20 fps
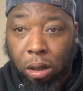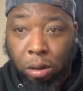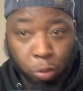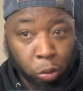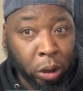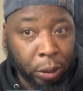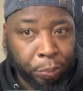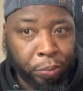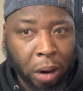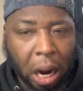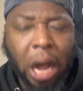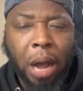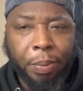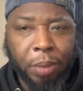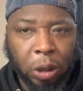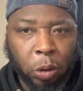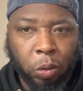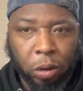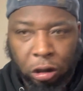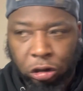We
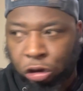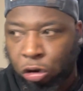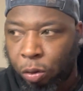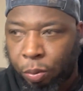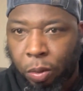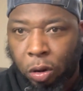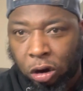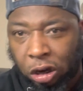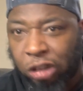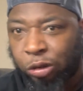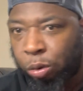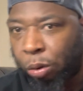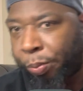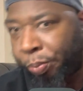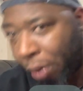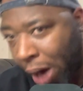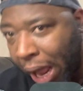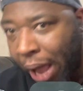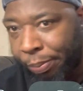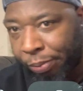probably win a Super Bowl because we
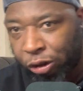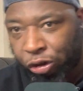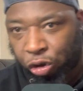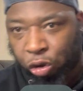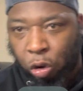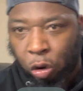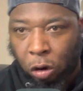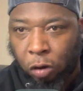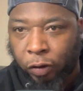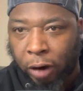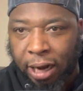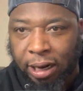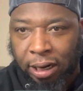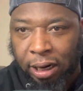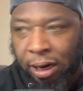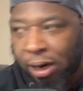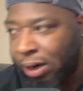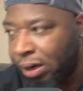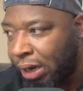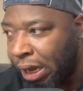probably score right
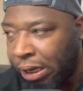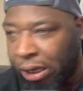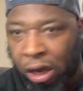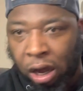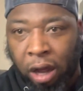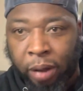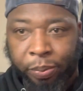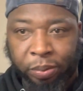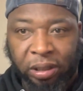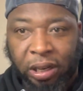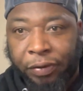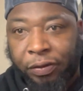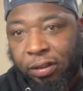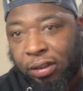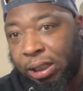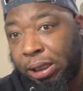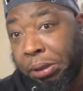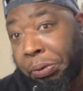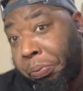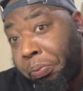there, and then you're up
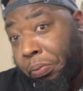17.